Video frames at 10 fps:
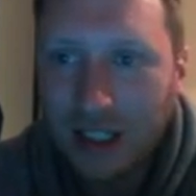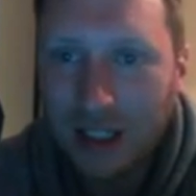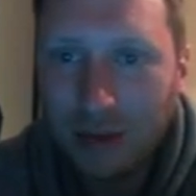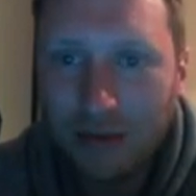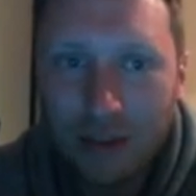
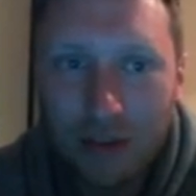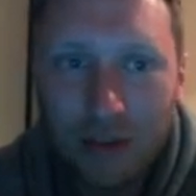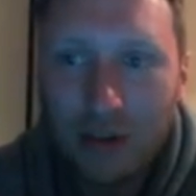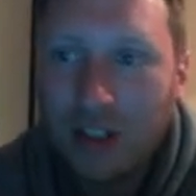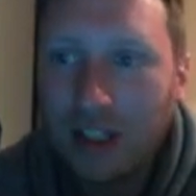He went for
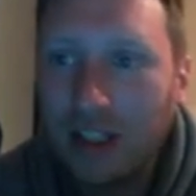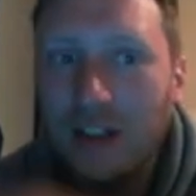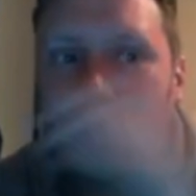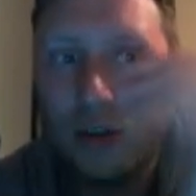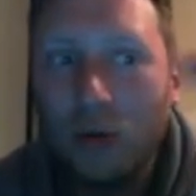
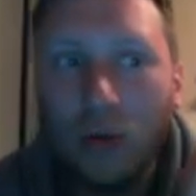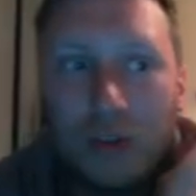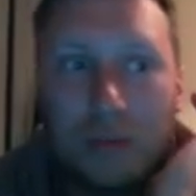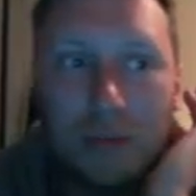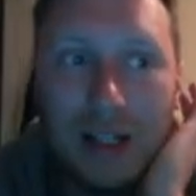
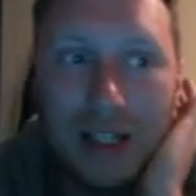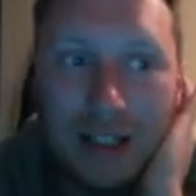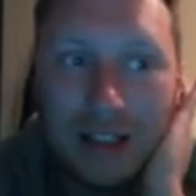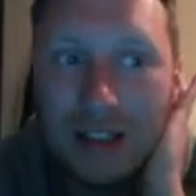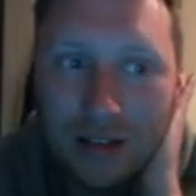£13.25
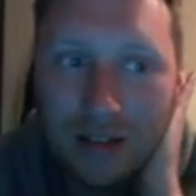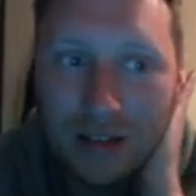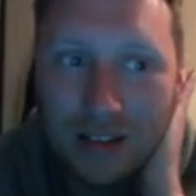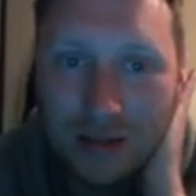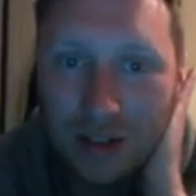million.
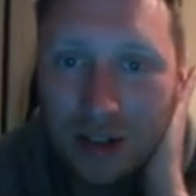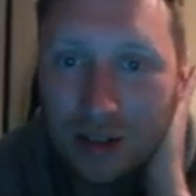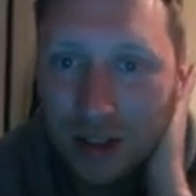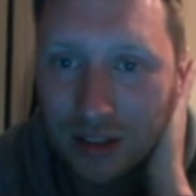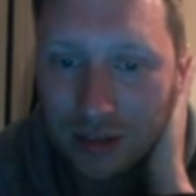All
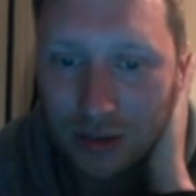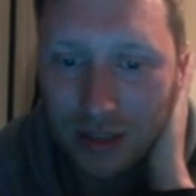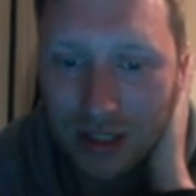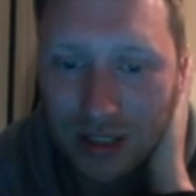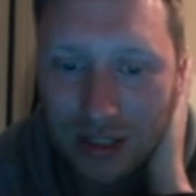right, so
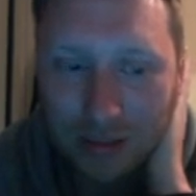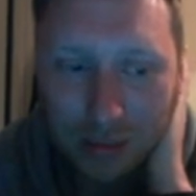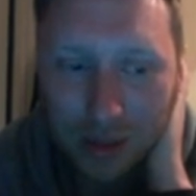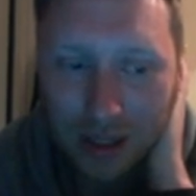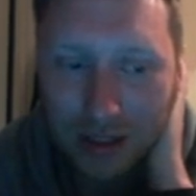he
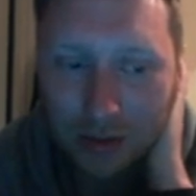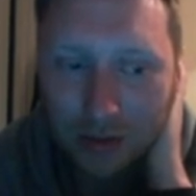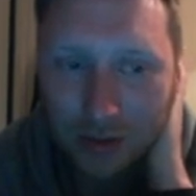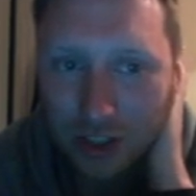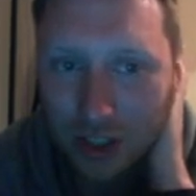didn't play at all
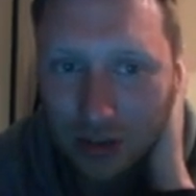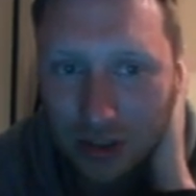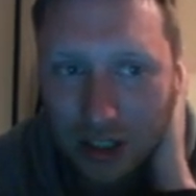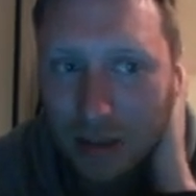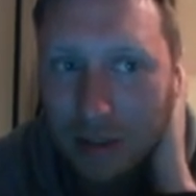for
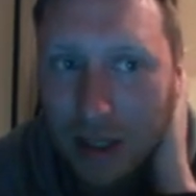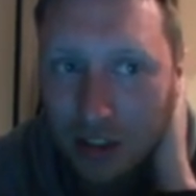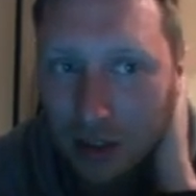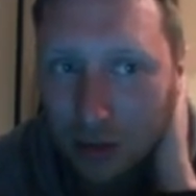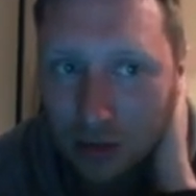Chelsea. I
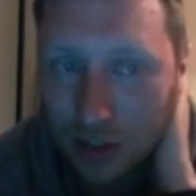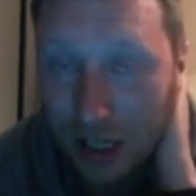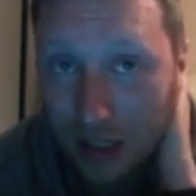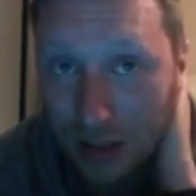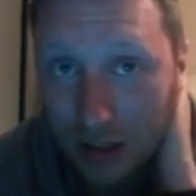imagine that was
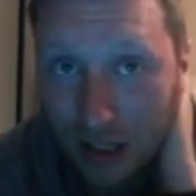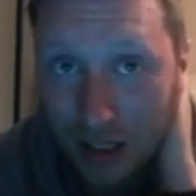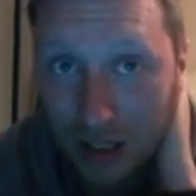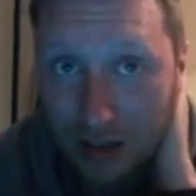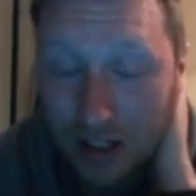Jack
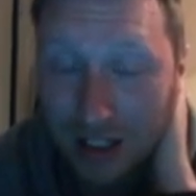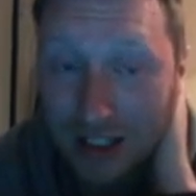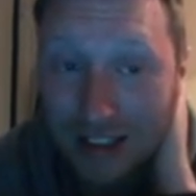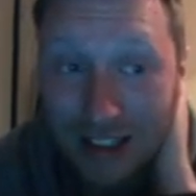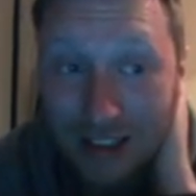
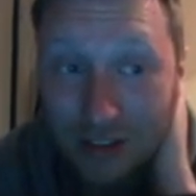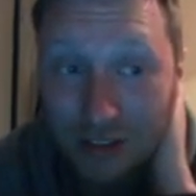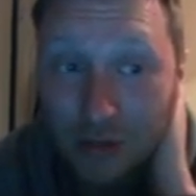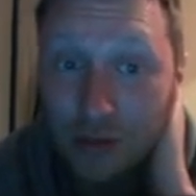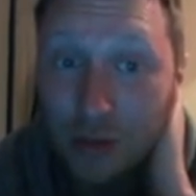digging his heels
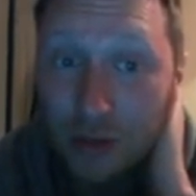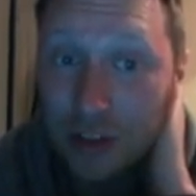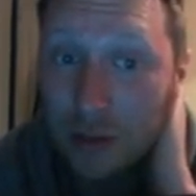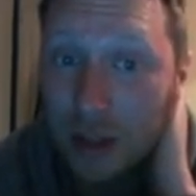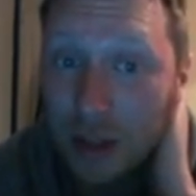in, refusing
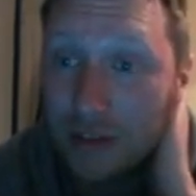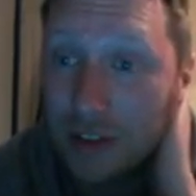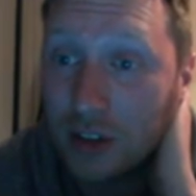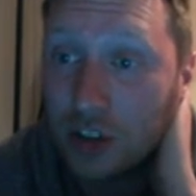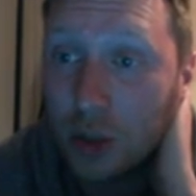to play for
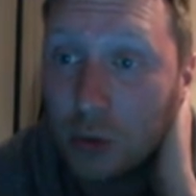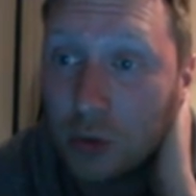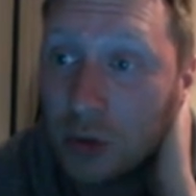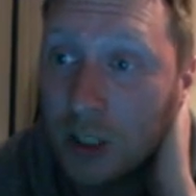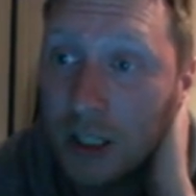the
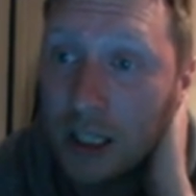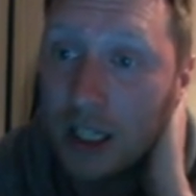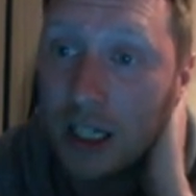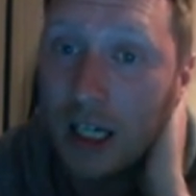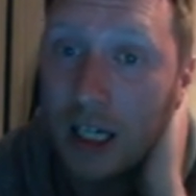Chelsea.
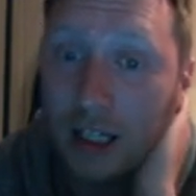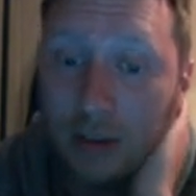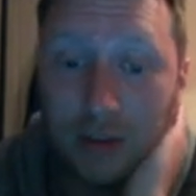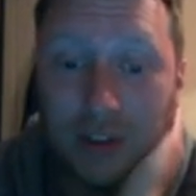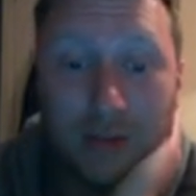
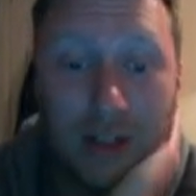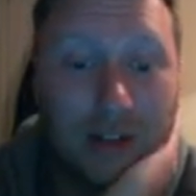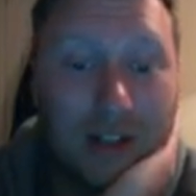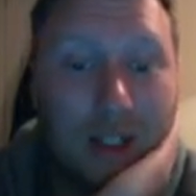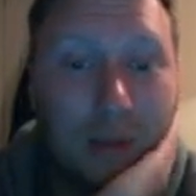So he didn't make
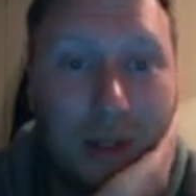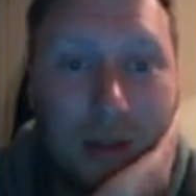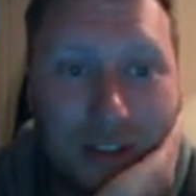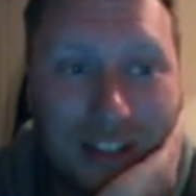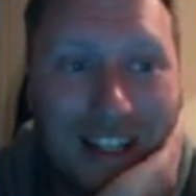a league
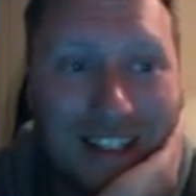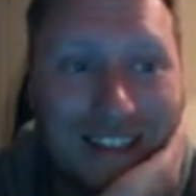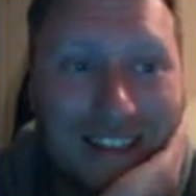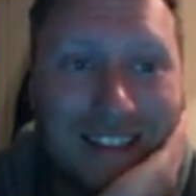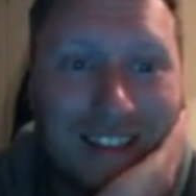appearance
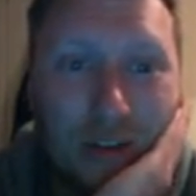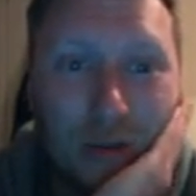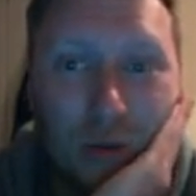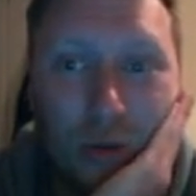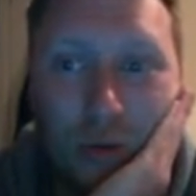last season at
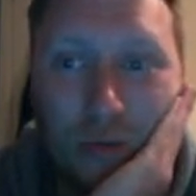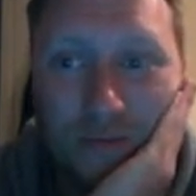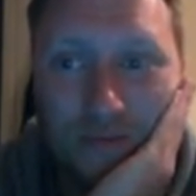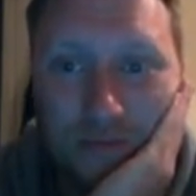all.